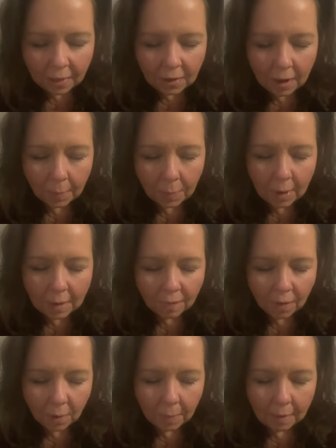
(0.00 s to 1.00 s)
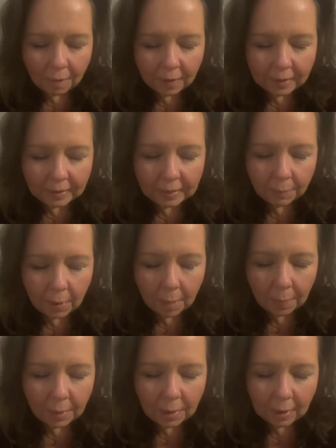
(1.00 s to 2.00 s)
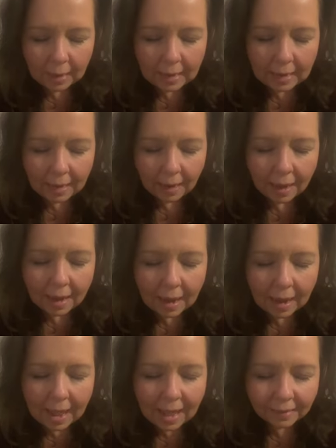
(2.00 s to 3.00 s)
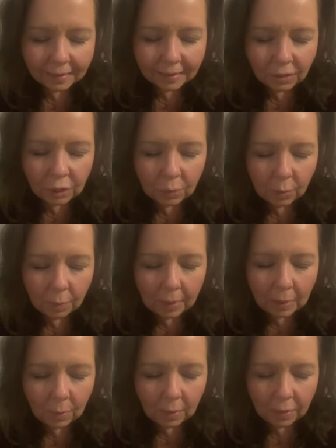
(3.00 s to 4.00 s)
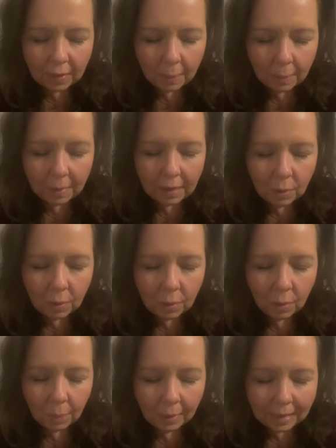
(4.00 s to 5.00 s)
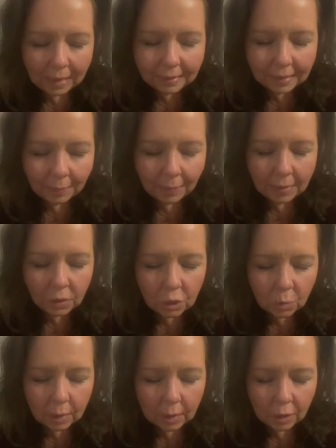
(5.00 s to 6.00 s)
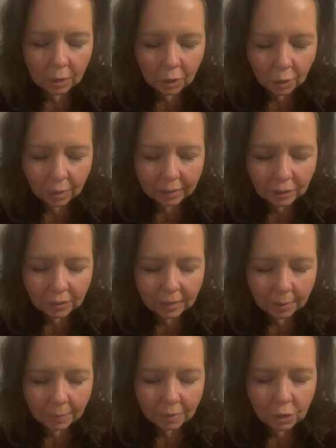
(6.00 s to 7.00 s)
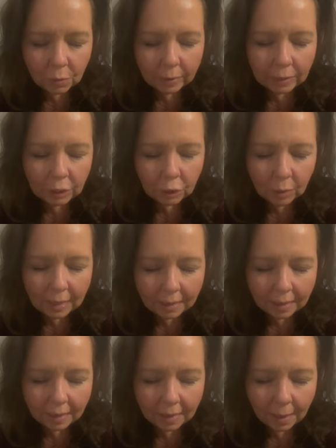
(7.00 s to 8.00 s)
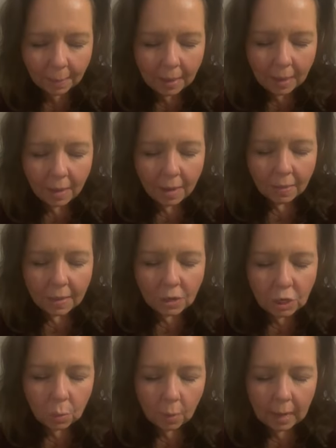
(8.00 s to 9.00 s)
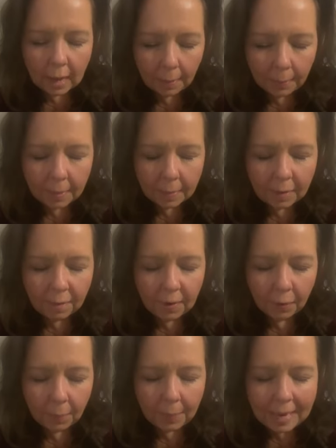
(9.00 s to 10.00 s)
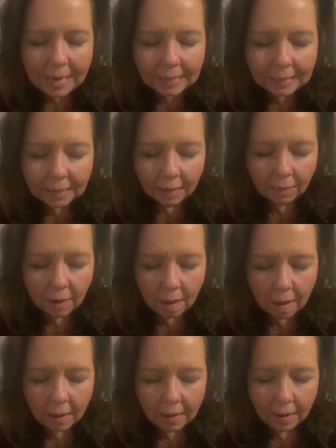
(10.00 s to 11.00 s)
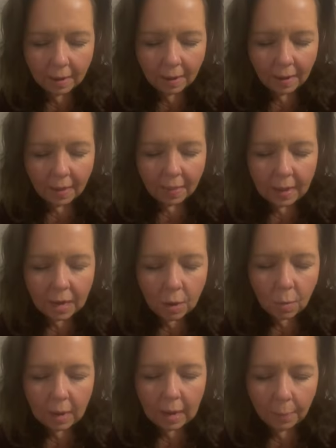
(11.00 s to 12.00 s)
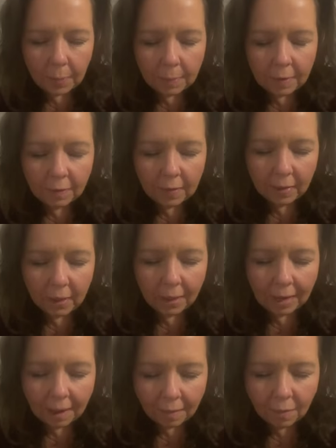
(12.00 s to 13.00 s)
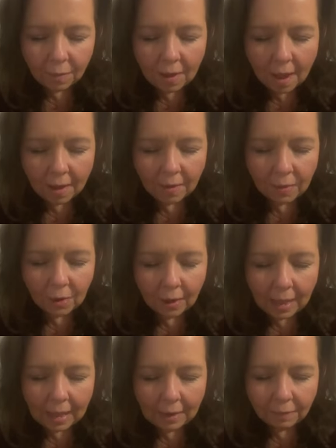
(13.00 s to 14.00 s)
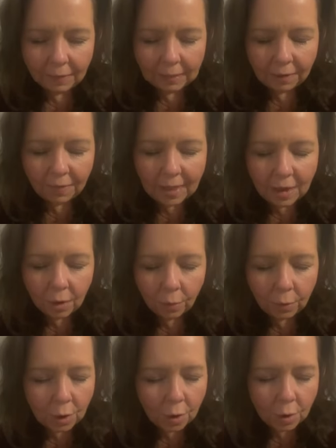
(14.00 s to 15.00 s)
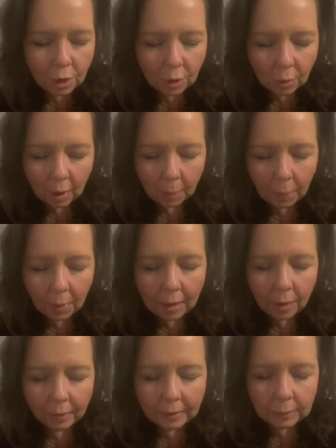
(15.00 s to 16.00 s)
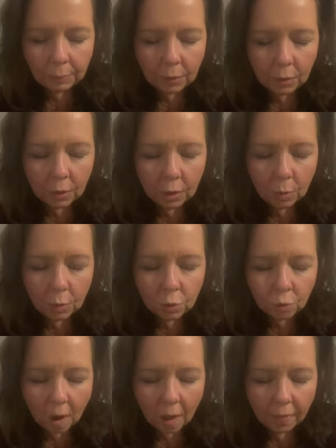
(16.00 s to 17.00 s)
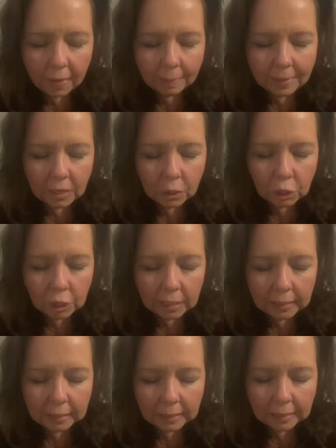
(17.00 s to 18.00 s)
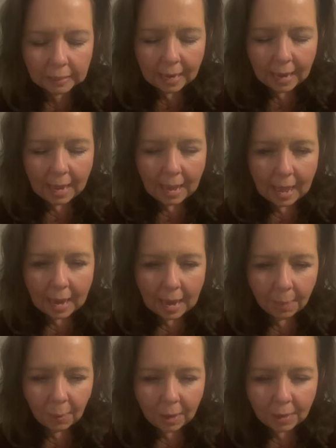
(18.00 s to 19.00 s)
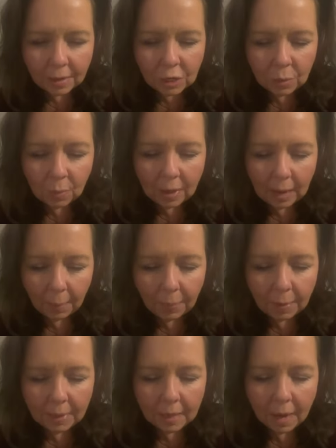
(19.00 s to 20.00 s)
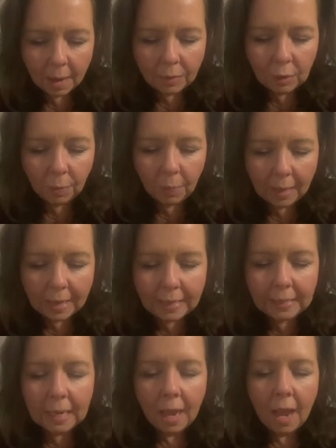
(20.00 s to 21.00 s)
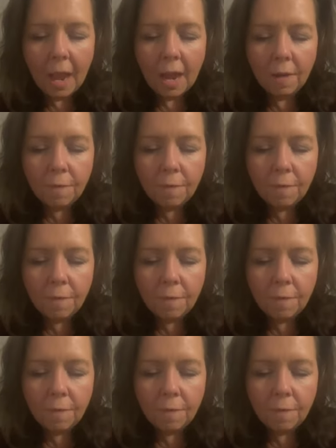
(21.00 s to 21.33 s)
Father, I pray for all my friends in Papua New Guinea. And I ask that you would be with them, that you would bless them, that you would encourage them, that you would strengthen them, that you would help them to feel the peace of God, that you would help them to feel the love of God in their lives. If they don't know you, I pray, Holy Spirit, you would draw them to Jesus. And I pray that you would help them to come to a place